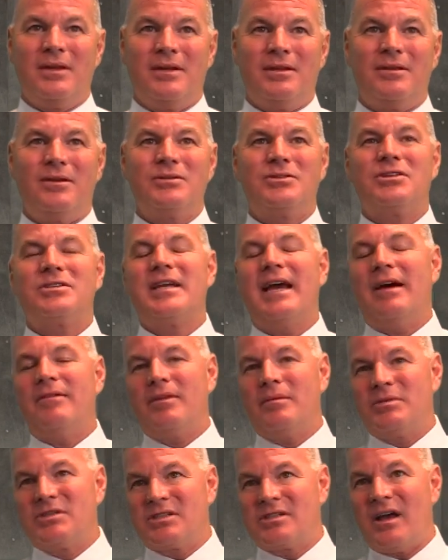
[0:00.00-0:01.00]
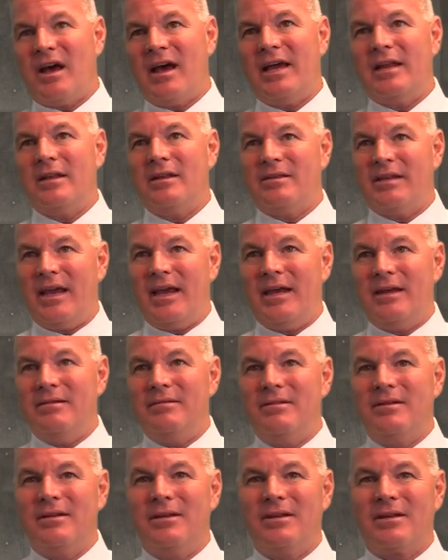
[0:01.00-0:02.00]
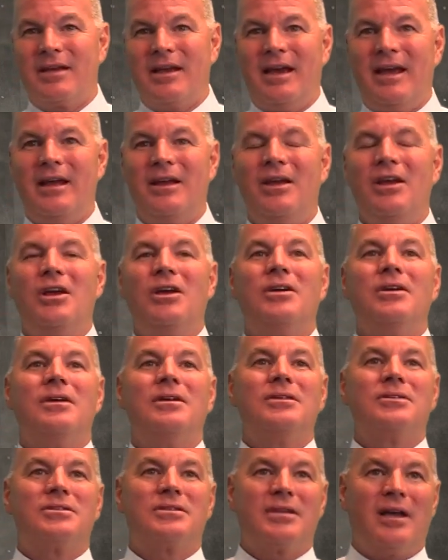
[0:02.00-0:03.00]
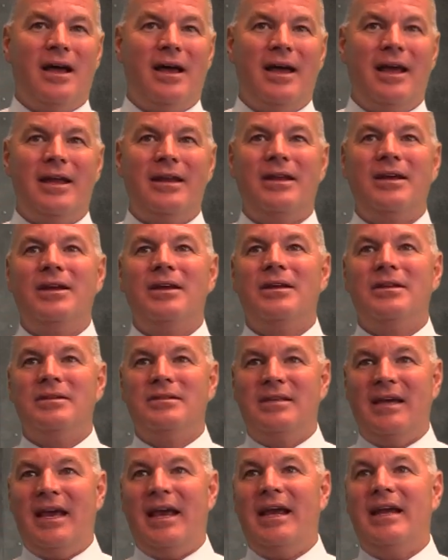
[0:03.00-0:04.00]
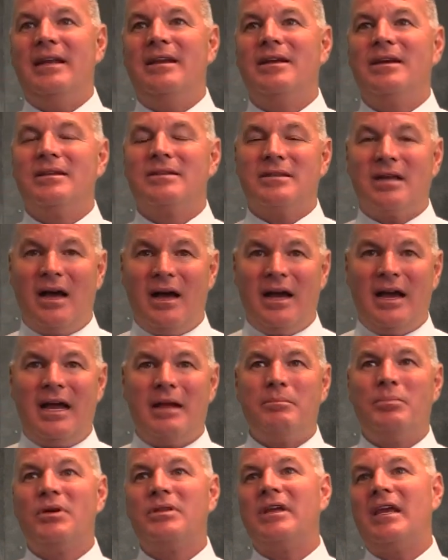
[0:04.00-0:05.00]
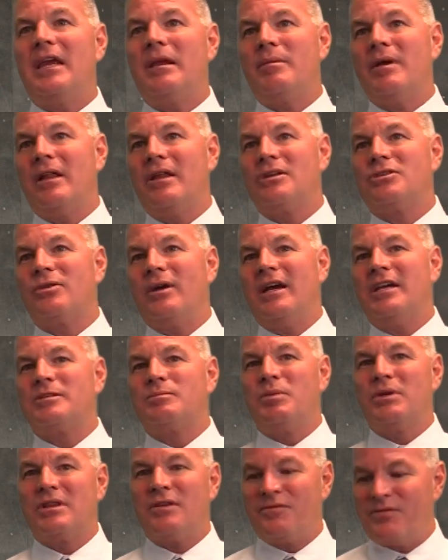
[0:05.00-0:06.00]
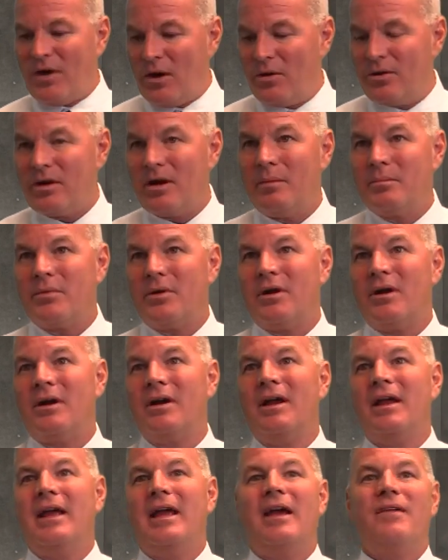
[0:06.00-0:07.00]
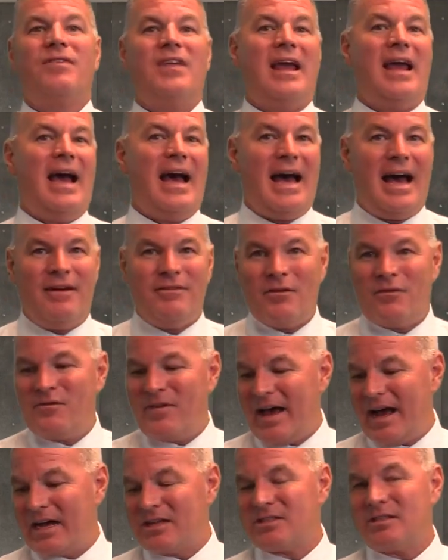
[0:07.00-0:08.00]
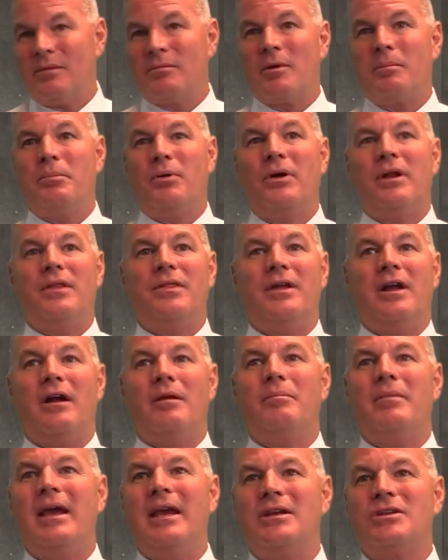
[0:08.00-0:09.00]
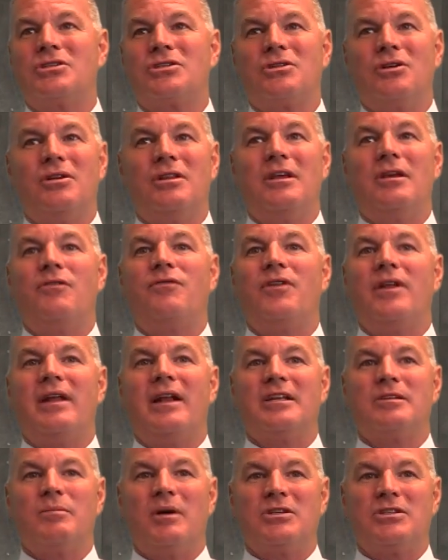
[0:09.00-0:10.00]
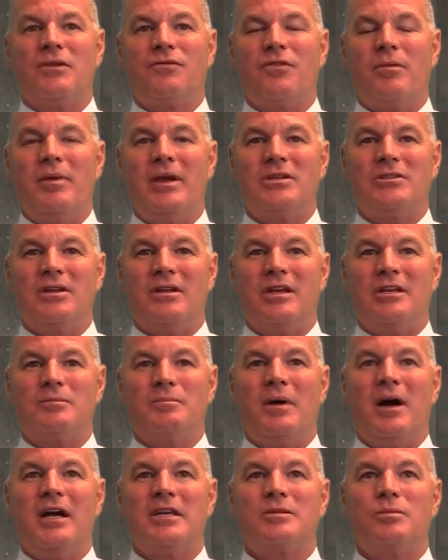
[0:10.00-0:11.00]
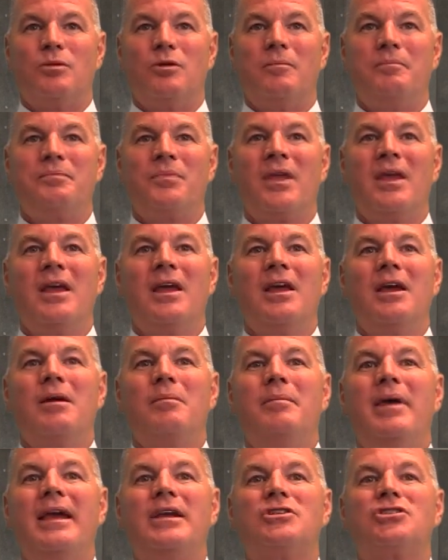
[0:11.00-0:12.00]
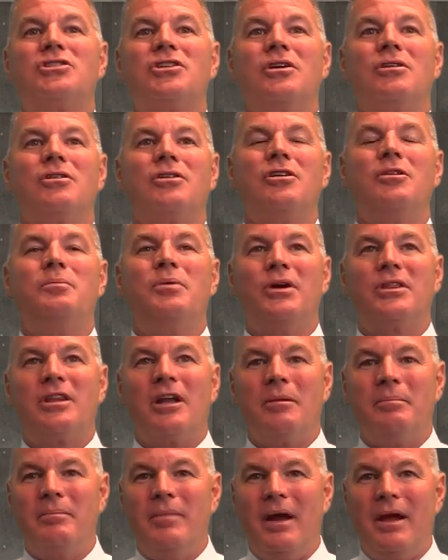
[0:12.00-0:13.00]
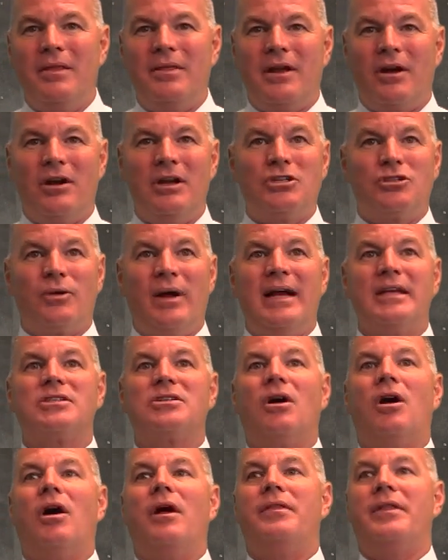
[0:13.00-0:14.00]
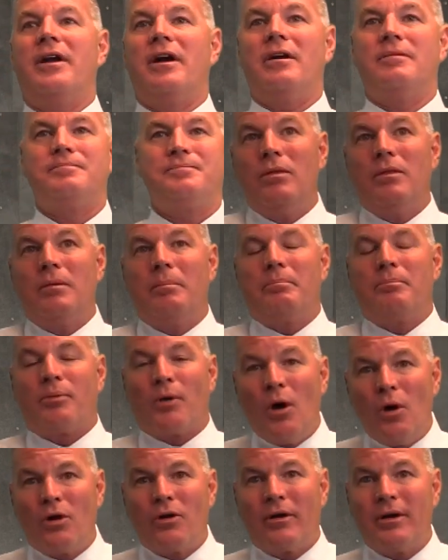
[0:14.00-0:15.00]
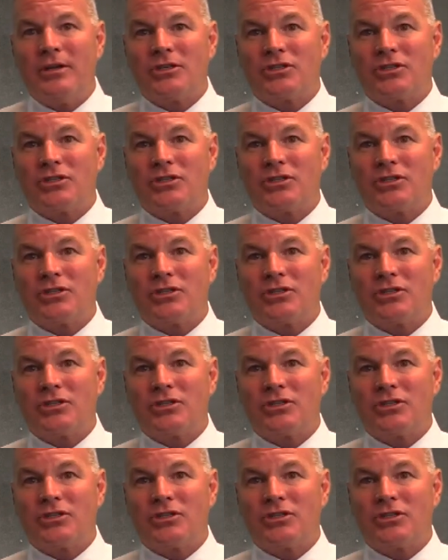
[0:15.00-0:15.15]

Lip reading: Don't just have them sign and date, okay? Sign, date, time, put the email address, put the phone number. If they have a fax number, put it there. Make sure that you fill out as much information as possible. Make sure you put their address on there. The broker in